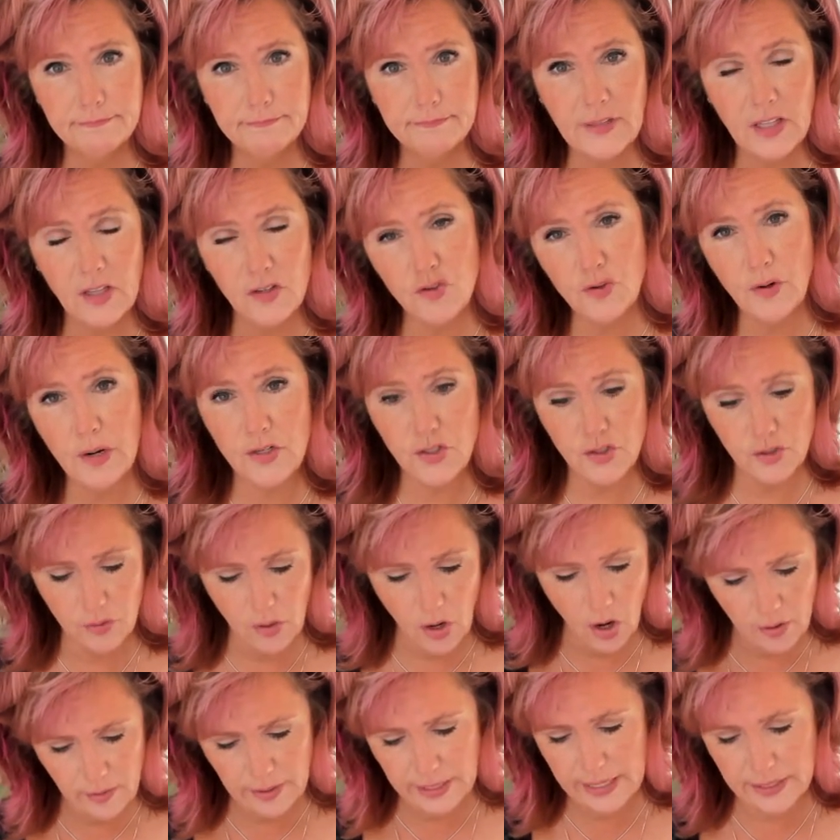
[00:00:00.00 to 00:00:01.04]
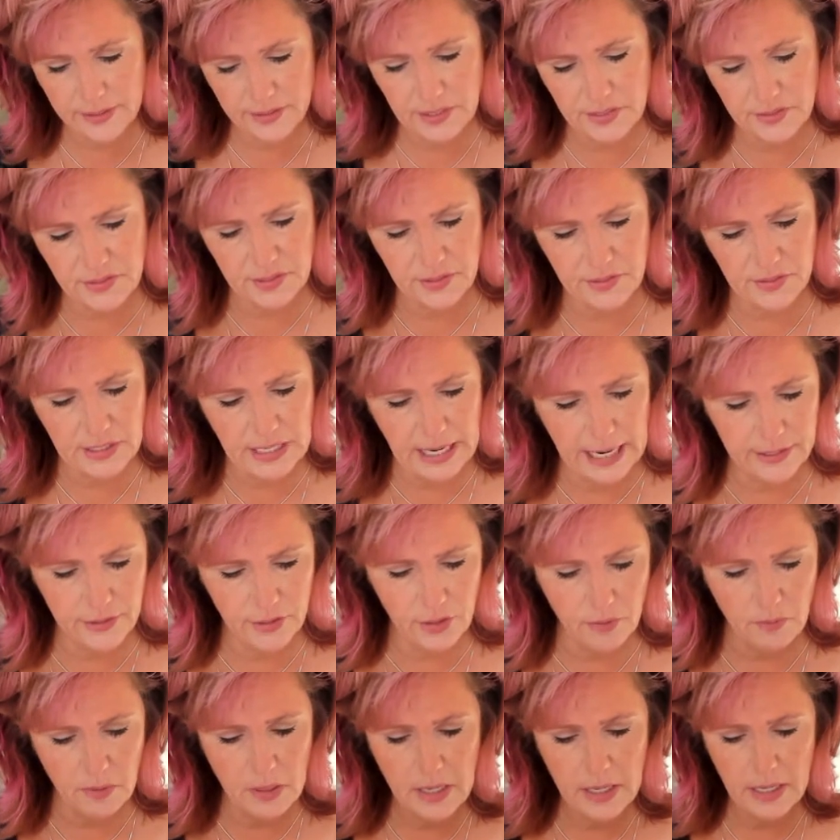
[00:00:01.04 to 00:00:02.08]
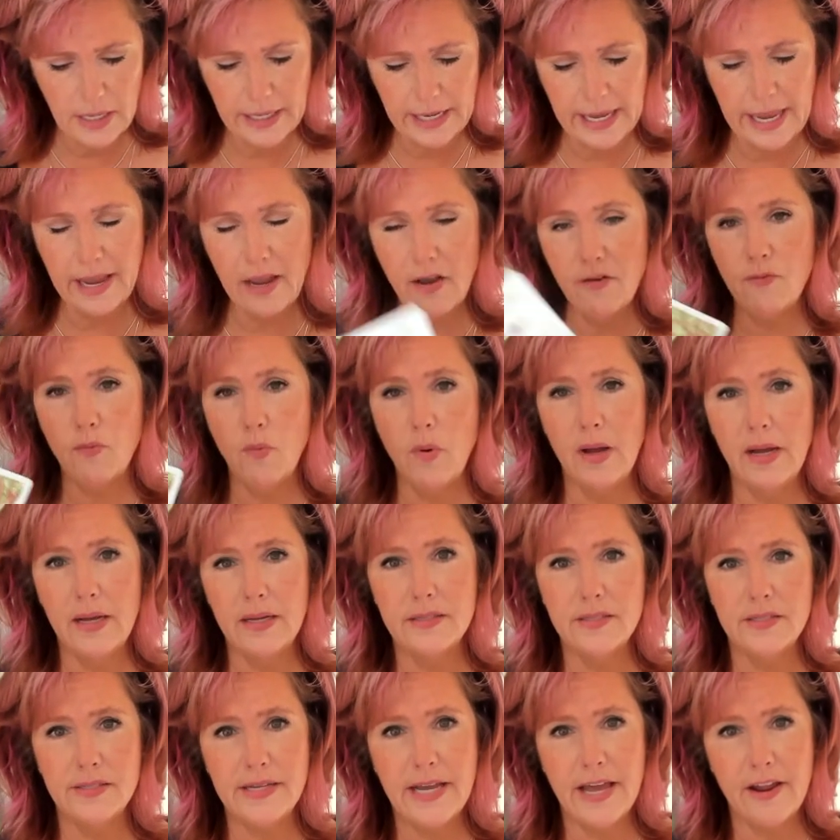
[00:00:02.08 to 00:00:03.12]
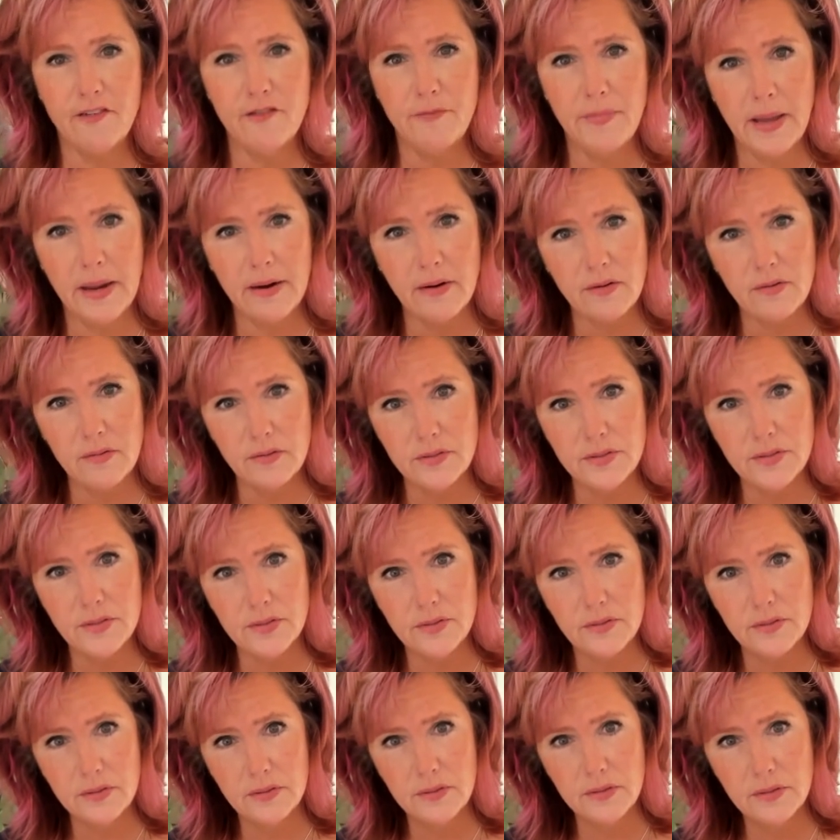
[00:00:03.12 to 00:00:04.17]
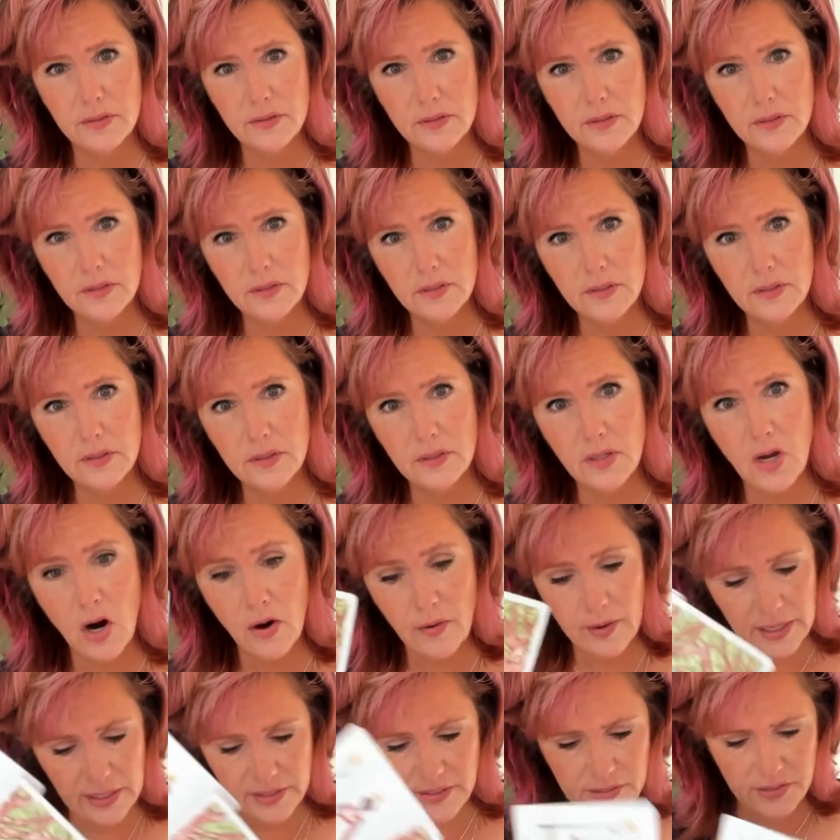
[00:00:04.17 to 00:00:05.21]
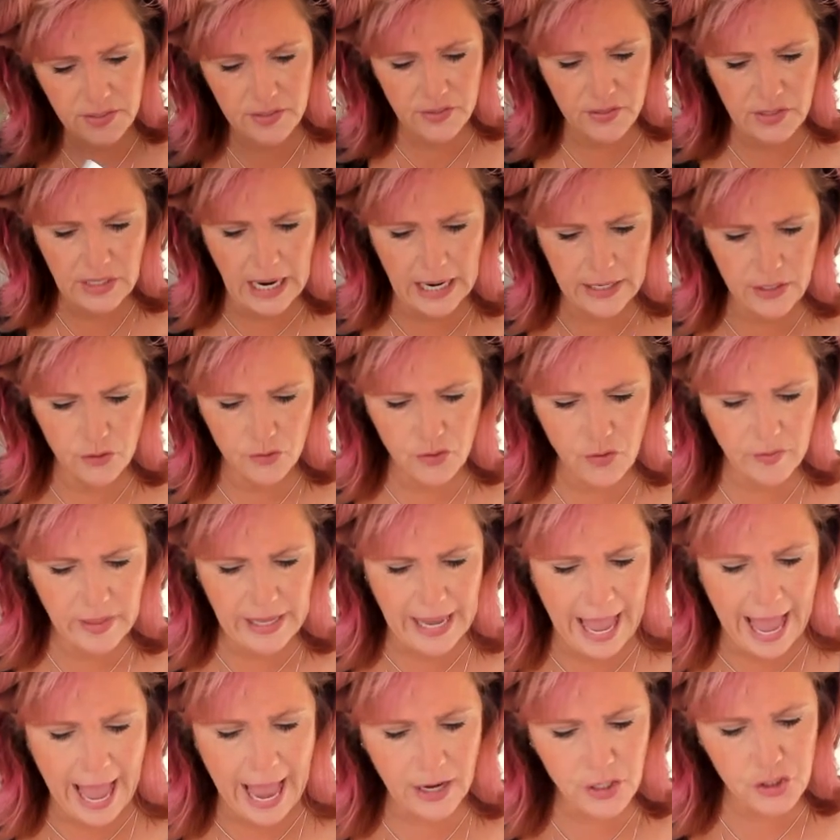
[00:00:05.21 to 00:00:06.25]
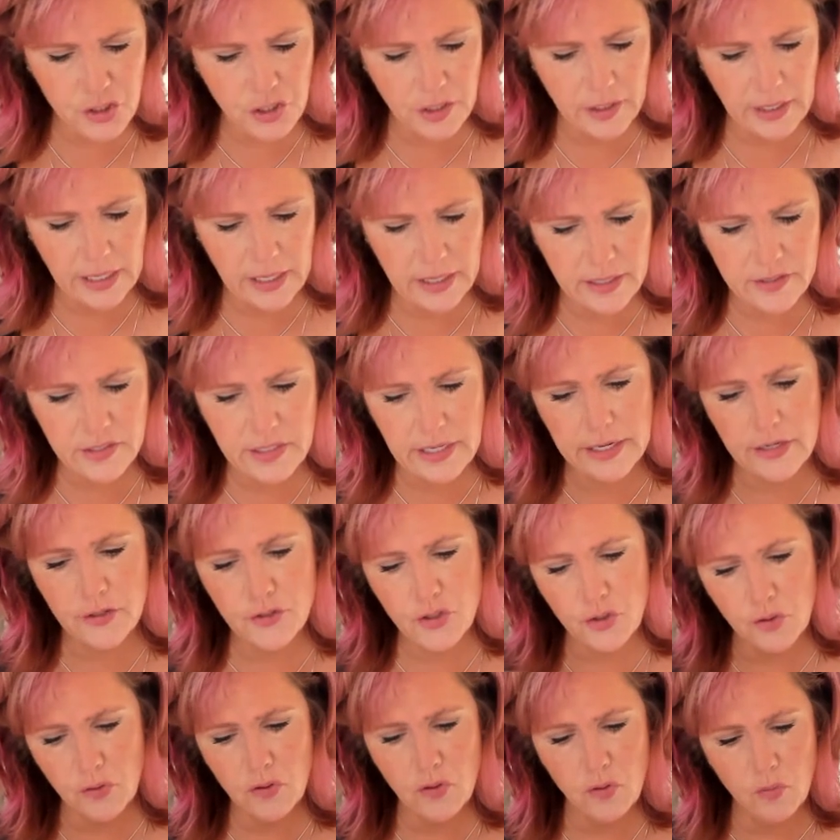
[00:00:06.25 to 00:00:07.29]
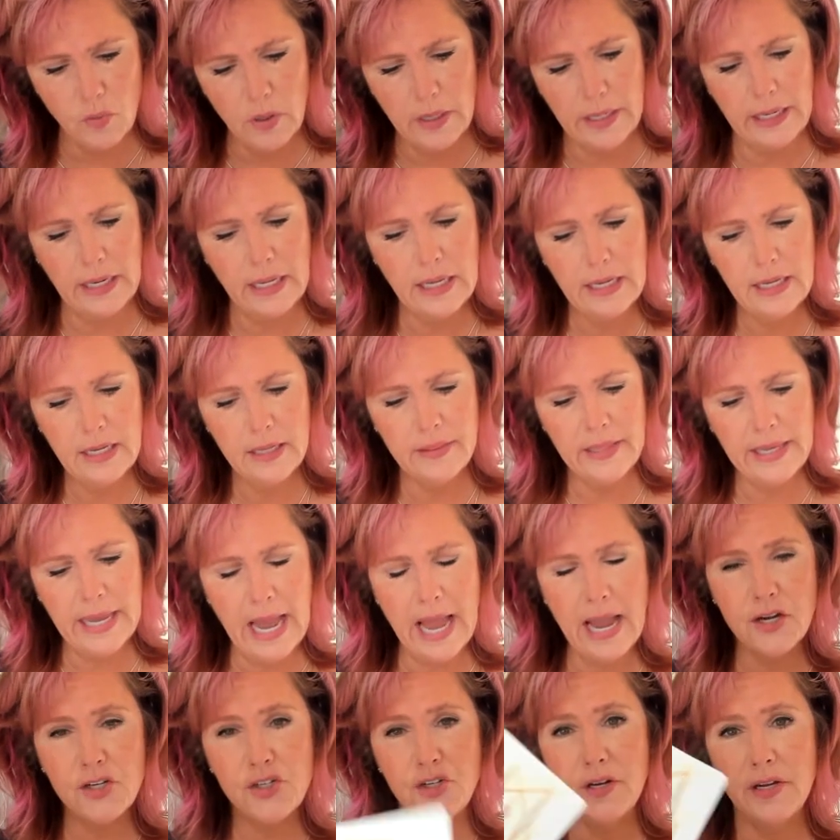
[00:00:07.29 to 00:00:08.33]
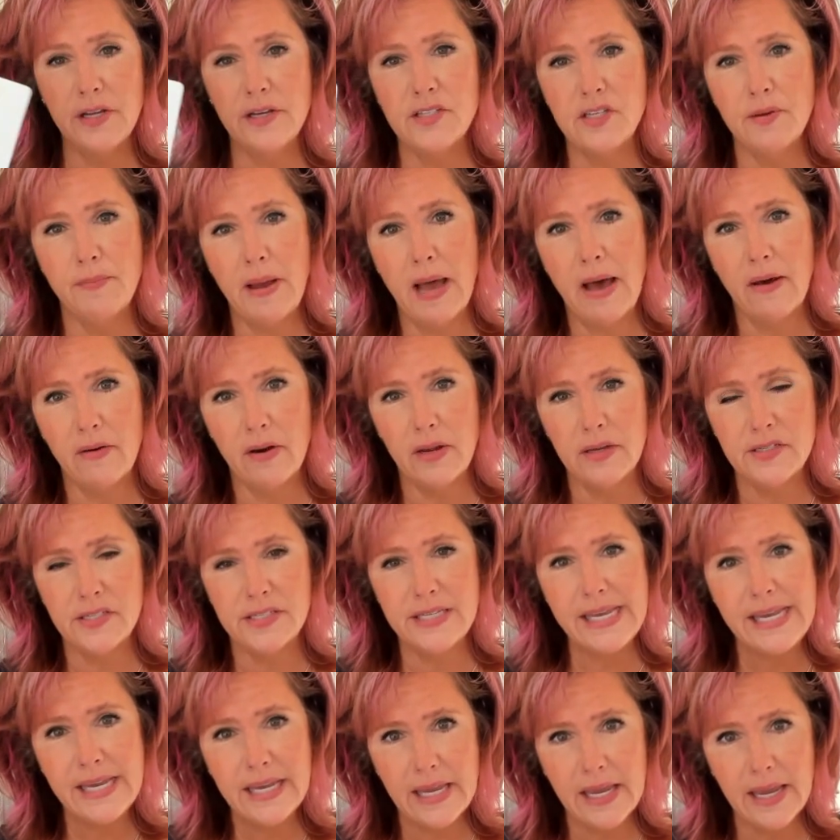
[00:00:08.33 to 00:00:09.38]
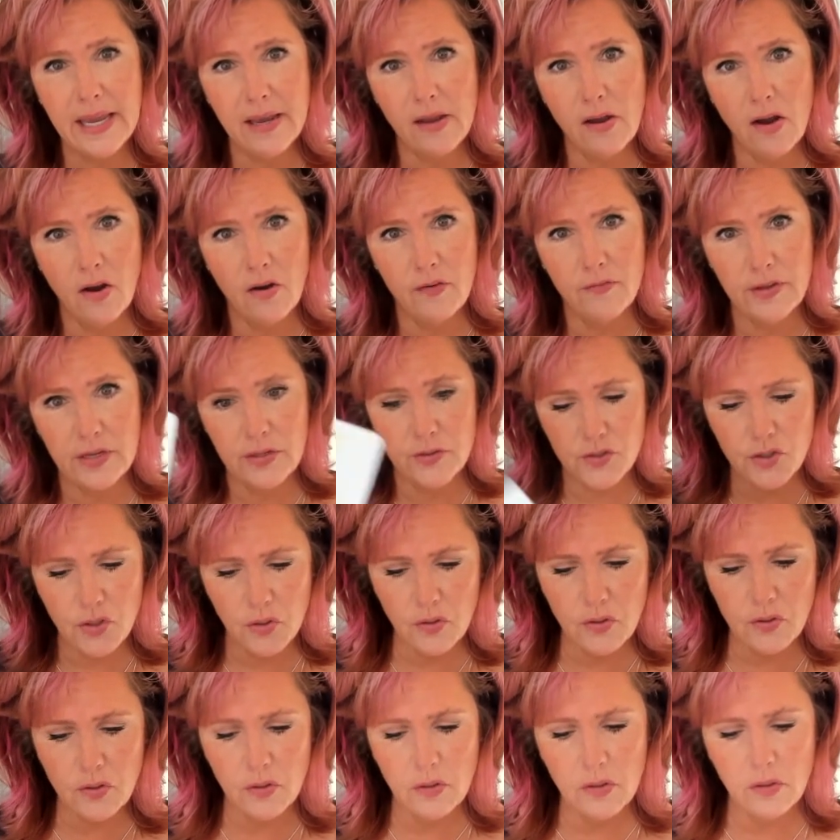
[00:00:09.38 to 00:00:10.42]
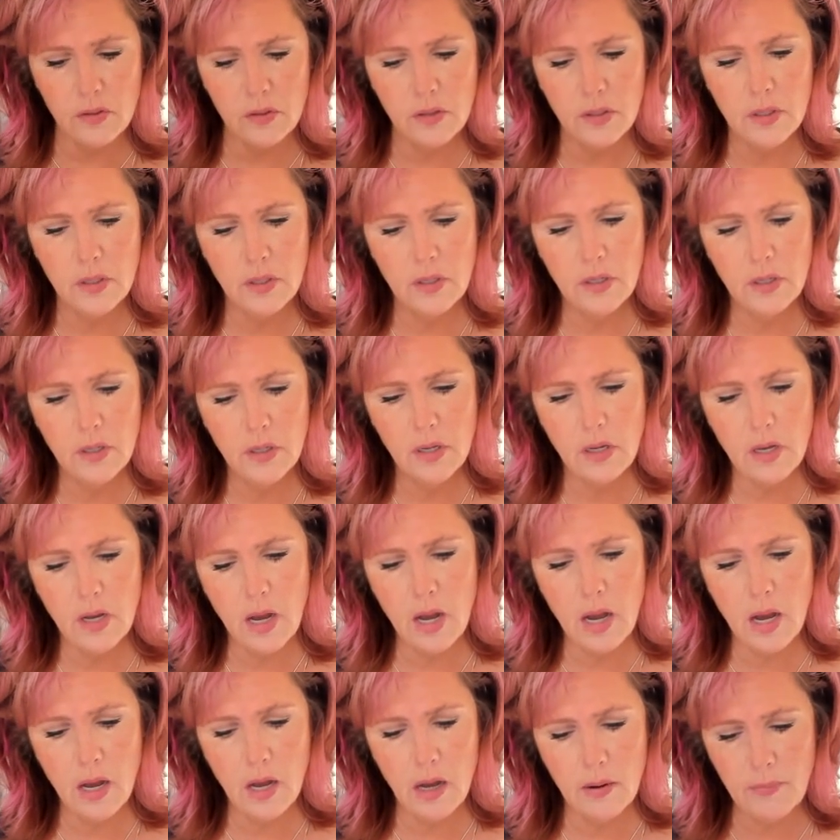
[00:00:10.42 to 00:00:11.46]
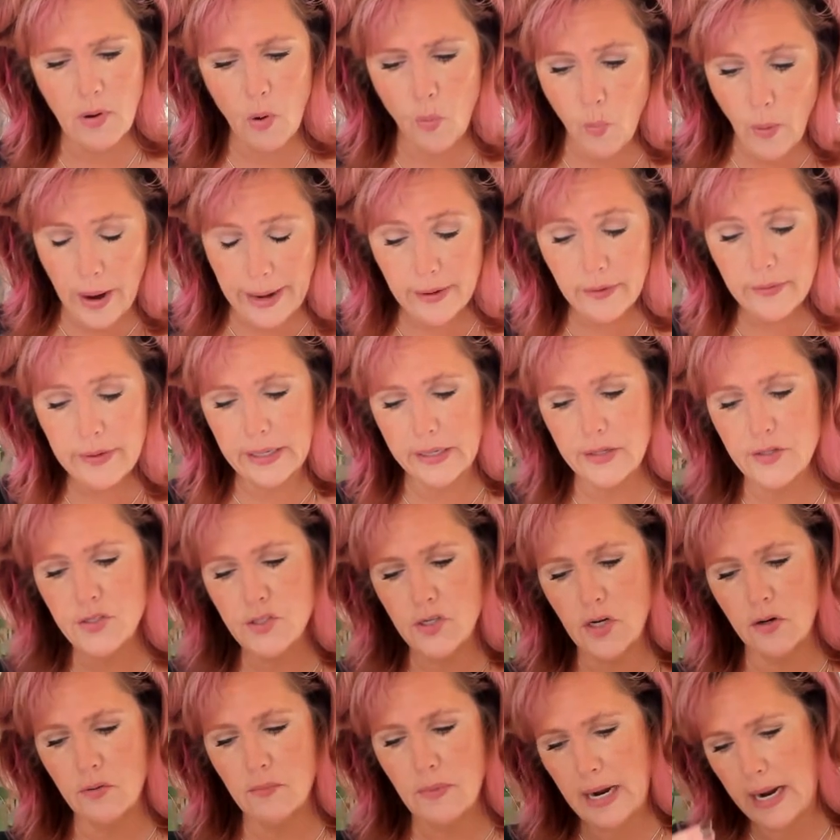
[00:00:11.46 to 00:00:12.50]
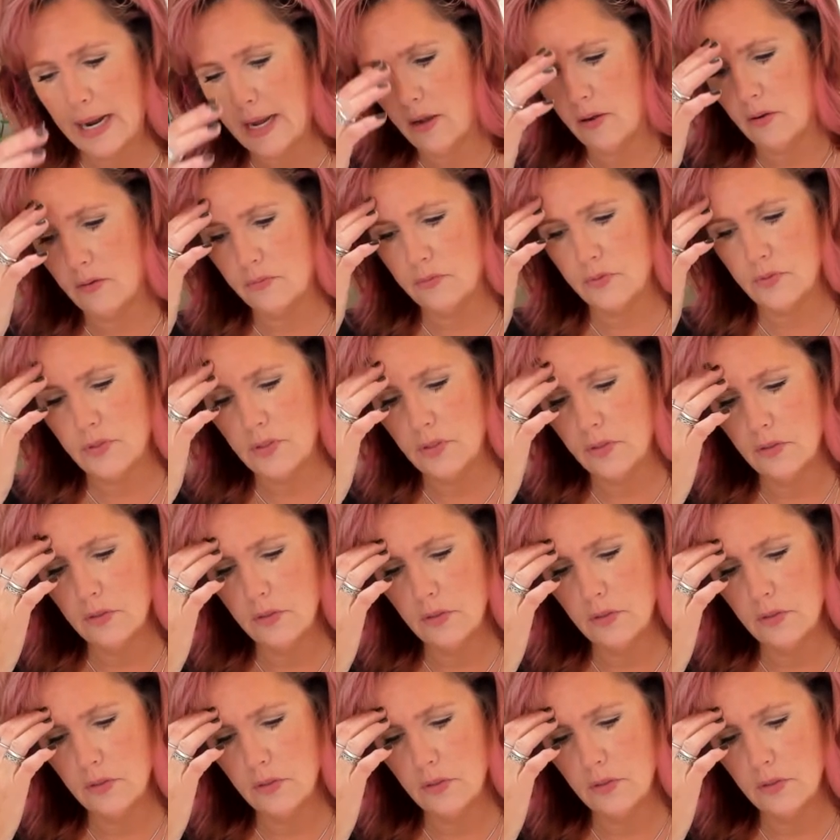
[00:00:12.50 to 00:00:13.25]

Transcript: The treasure already exists inside you. King of Wands, Ten of Pentacles. Already exists inside you. So the action is an internal one. The action is about a seeking of internal um, awareness around